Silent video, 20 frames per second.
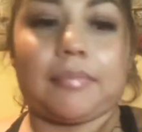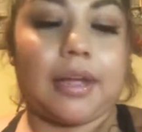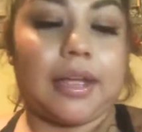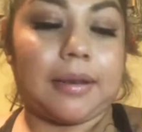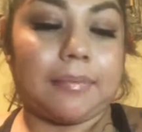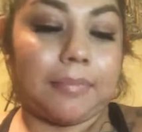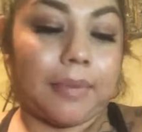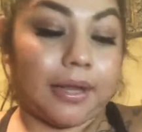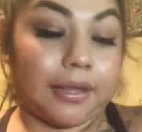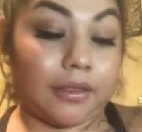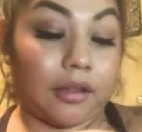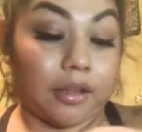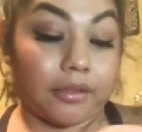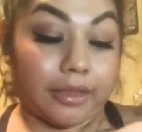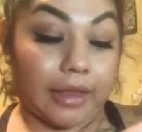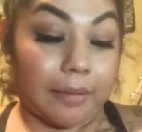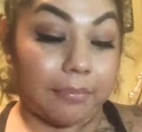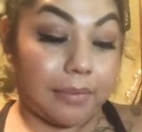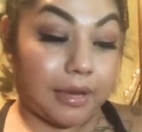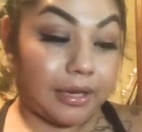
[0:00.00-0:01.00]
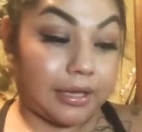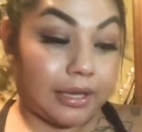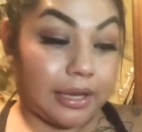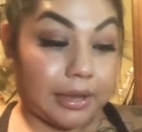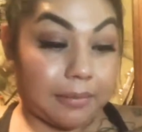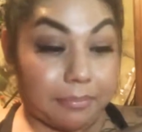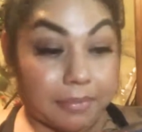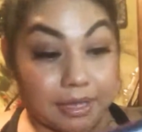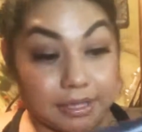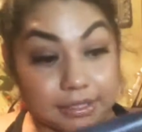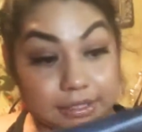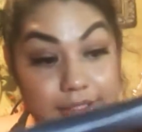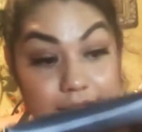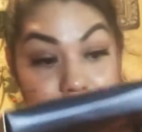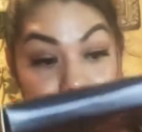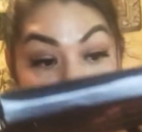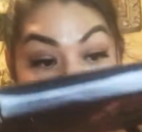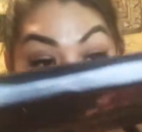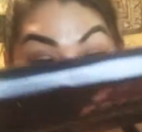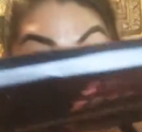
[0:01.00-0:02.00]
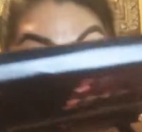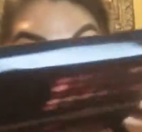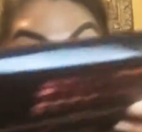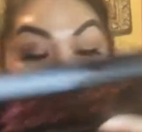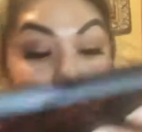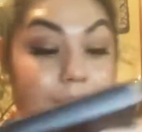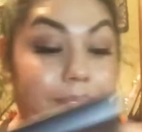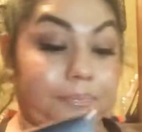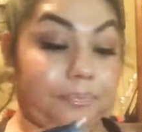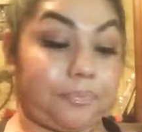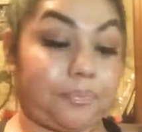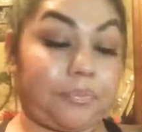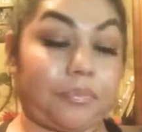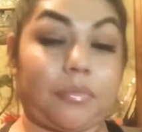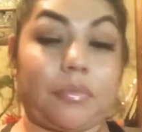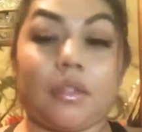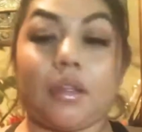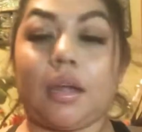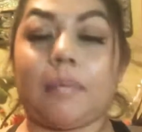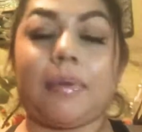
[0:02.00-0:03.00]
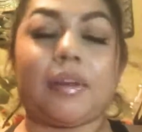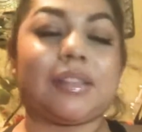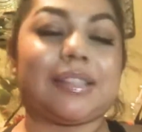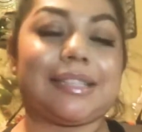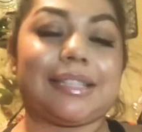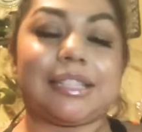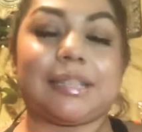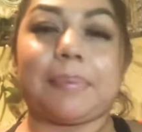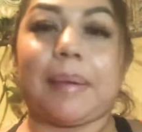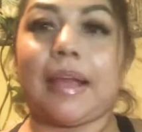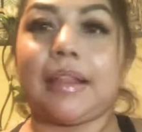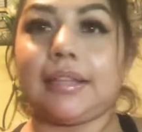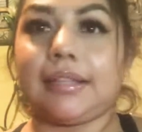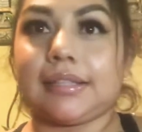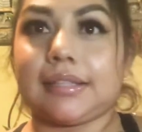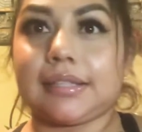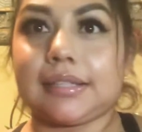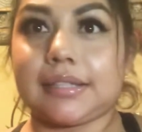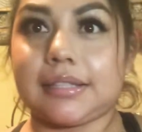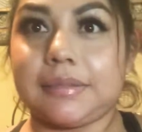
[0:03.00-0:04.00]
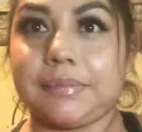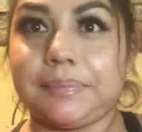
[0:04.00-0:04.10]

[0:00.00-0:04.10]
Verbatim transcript: and by not that many, I meant um, about six palettes.